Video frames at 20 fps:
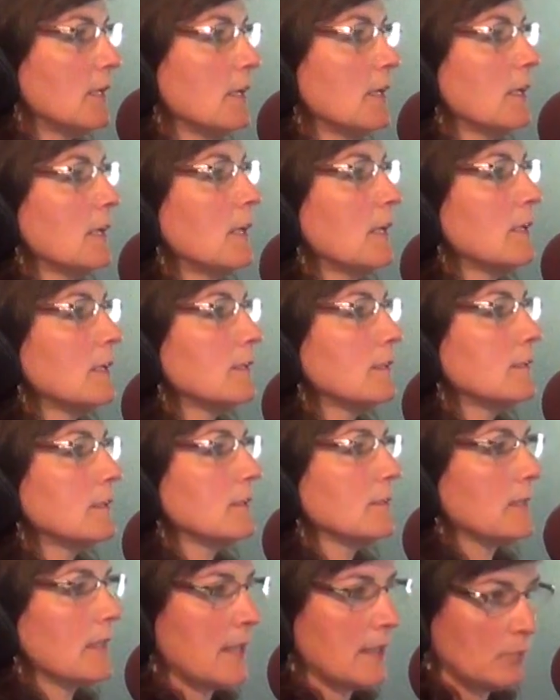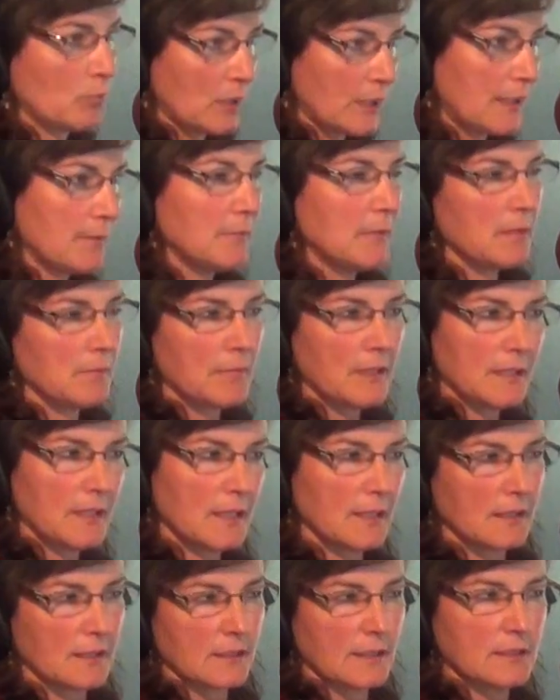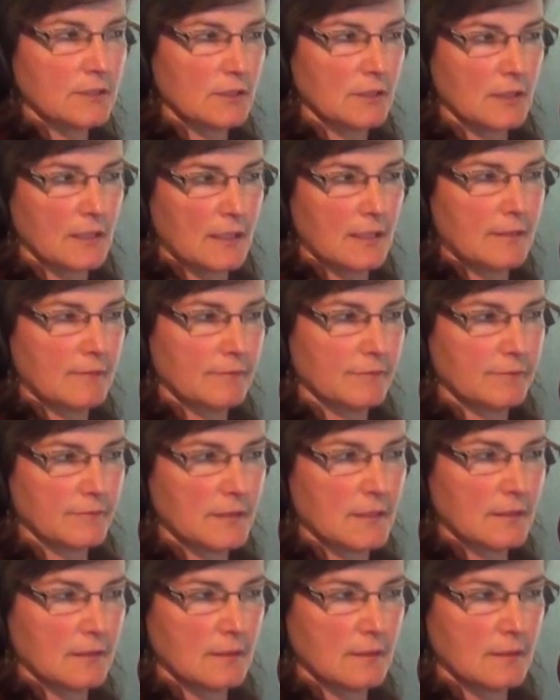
And what I mean by that, Glenn, do you kind of